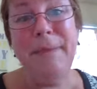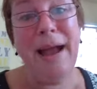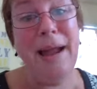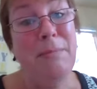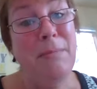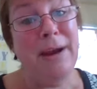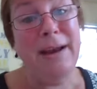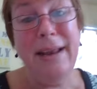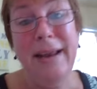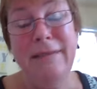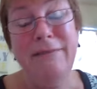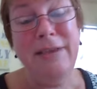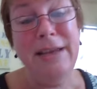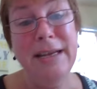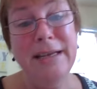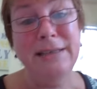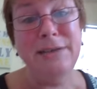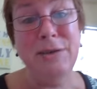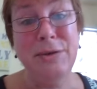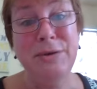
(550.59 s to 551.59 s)
I might have the
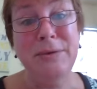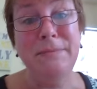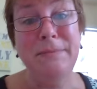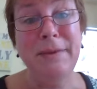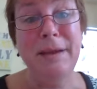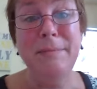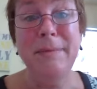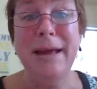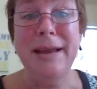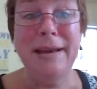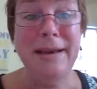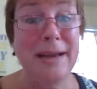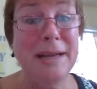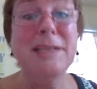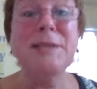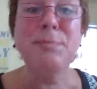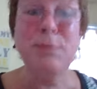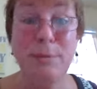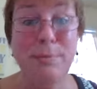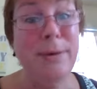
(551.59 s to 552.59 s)
answer. I'm not an
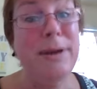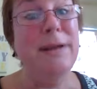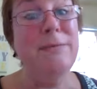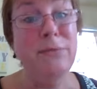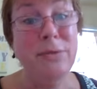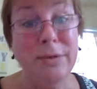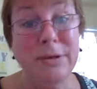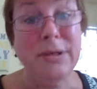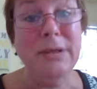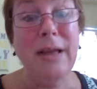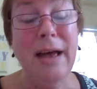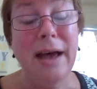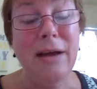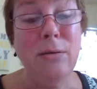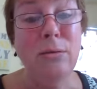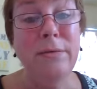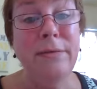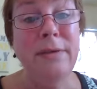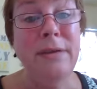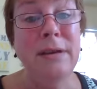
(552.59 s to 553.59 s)
expert, but I've learned a lot
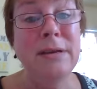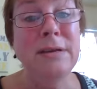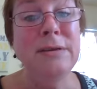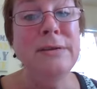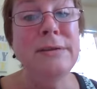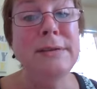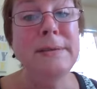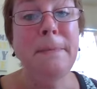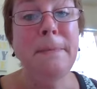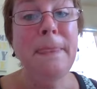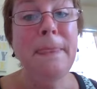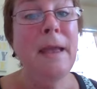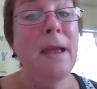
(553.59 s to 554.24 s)
over the years,